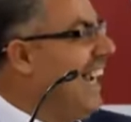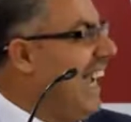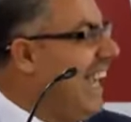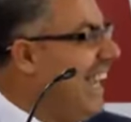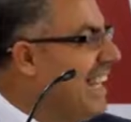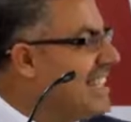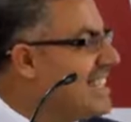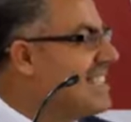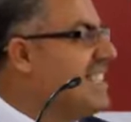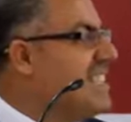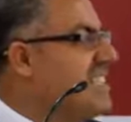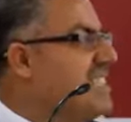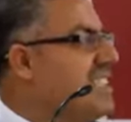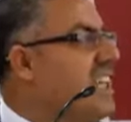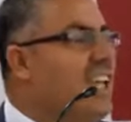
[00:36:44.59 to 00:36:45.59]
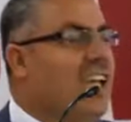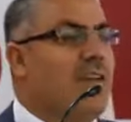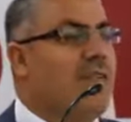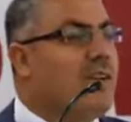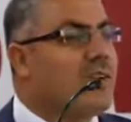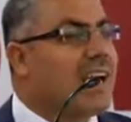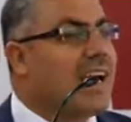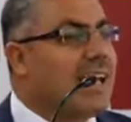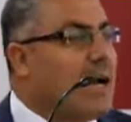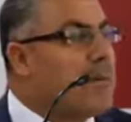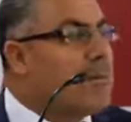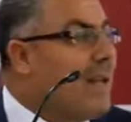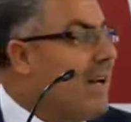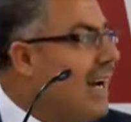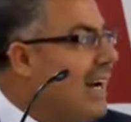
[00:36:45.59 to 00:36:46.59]
is see if you can
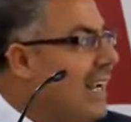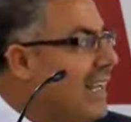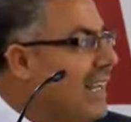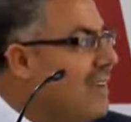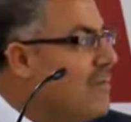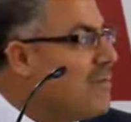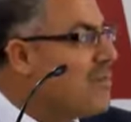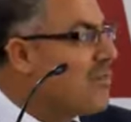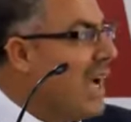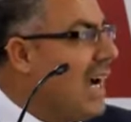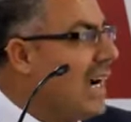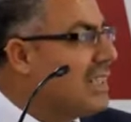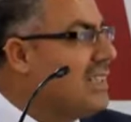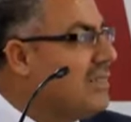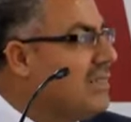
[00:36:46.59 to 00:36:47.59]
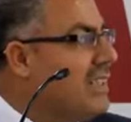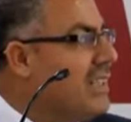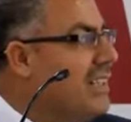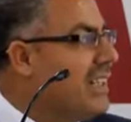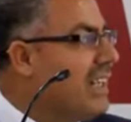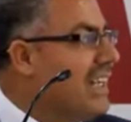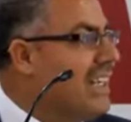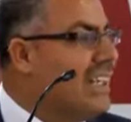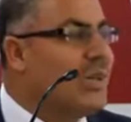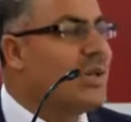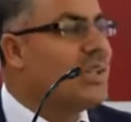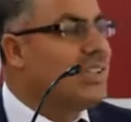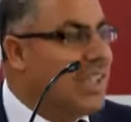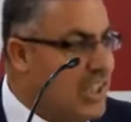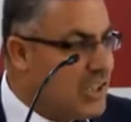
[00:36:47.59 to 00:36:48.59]
apply active learning in
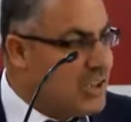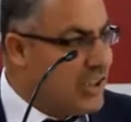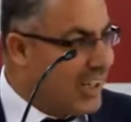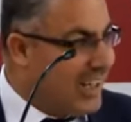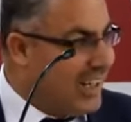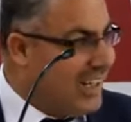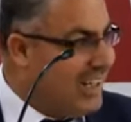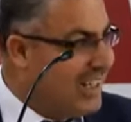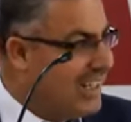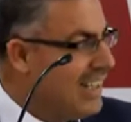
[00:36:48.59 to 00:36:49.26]
your teaching